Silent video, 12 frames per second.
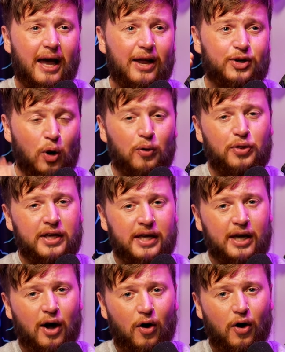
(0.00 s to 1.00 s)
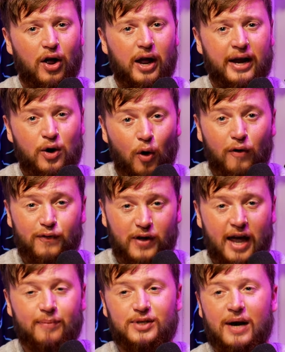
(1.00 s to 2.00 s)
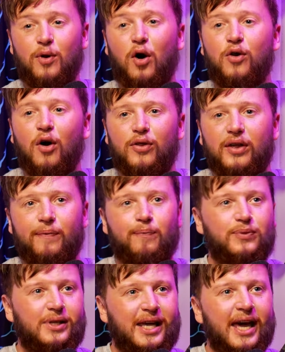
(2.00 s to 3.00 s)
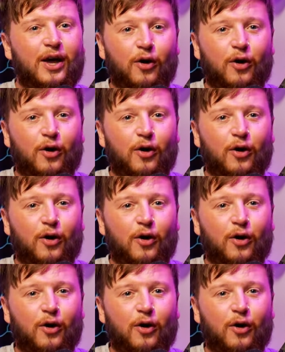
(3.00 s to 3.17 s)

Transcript: don't think he got enough game time. Not the kick